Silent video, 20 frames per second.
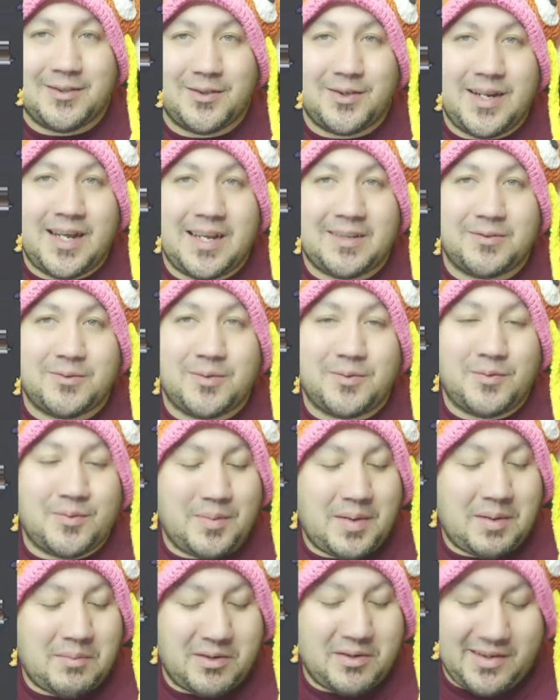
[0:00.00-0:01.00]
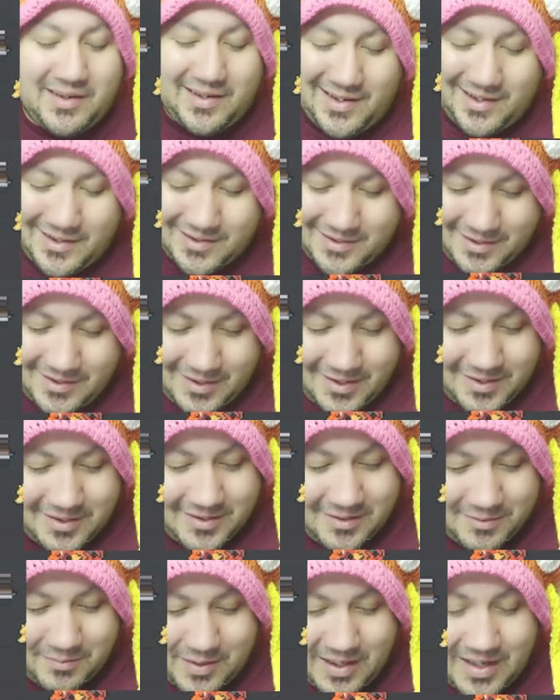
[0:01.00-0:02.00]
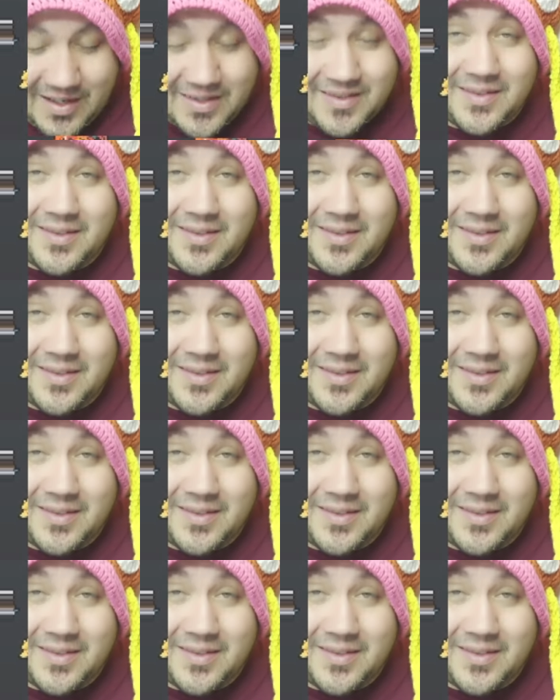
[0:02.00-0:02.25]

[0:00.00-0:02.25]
the next one. Remember, let's customize